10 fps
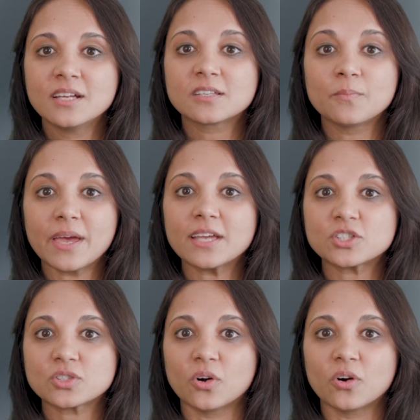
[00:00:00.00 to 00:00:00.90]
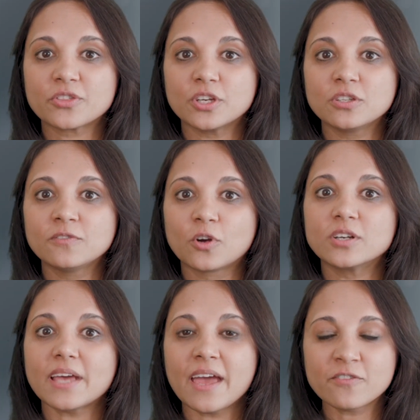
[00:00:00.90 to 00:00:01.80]
to make sure that you've
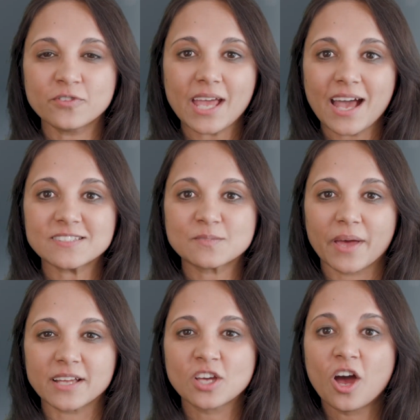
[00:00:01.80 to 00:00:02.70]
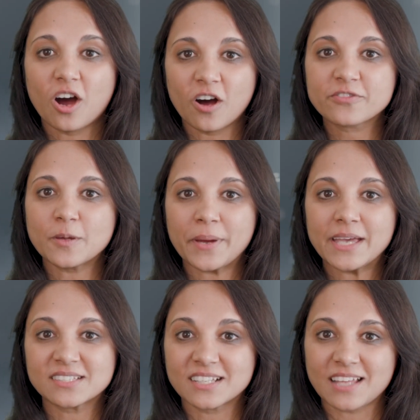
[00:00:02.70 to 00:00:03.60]
got every aspect of the
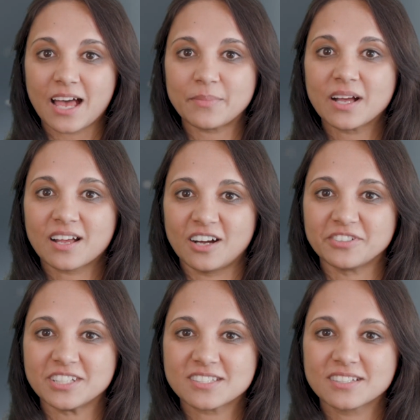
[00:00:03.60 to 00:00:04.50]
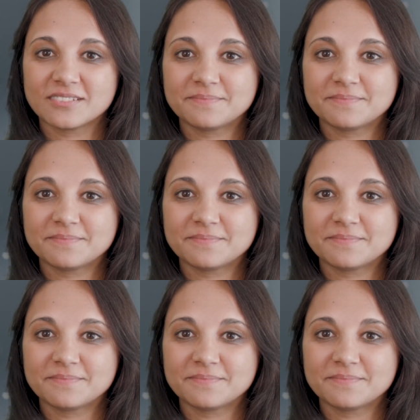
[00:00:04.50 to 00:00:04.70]
PACE exam covered.